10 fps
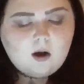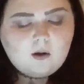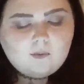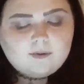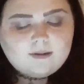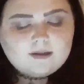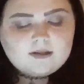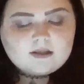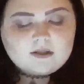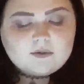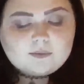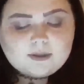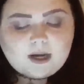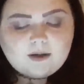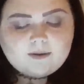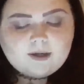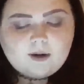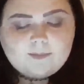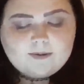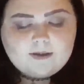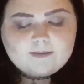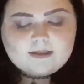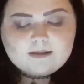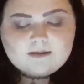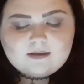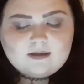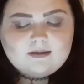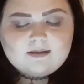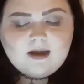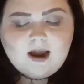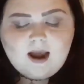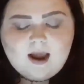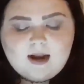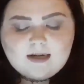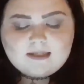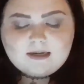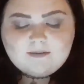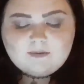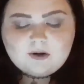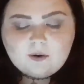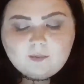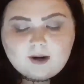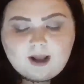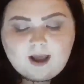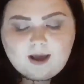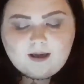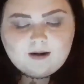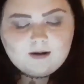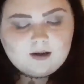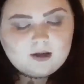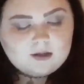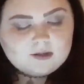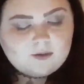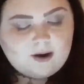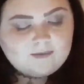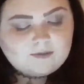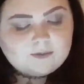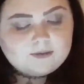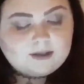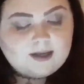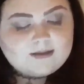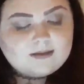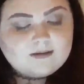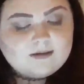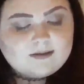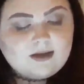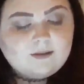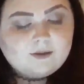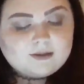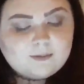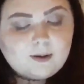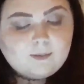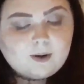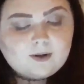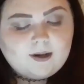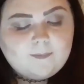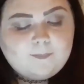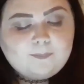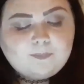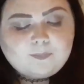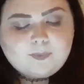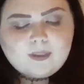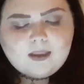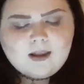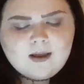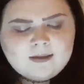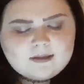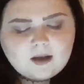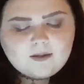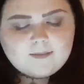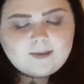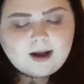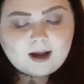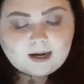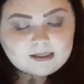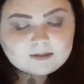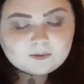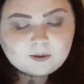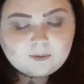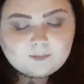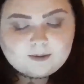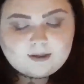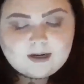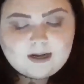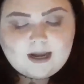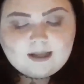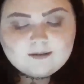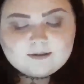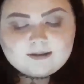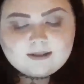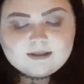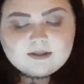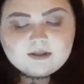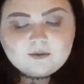Only that this new reality opened up senses, and I didn't even know what I had. So after realizing this, I looked at my body and saw that my eyes were open and looking into the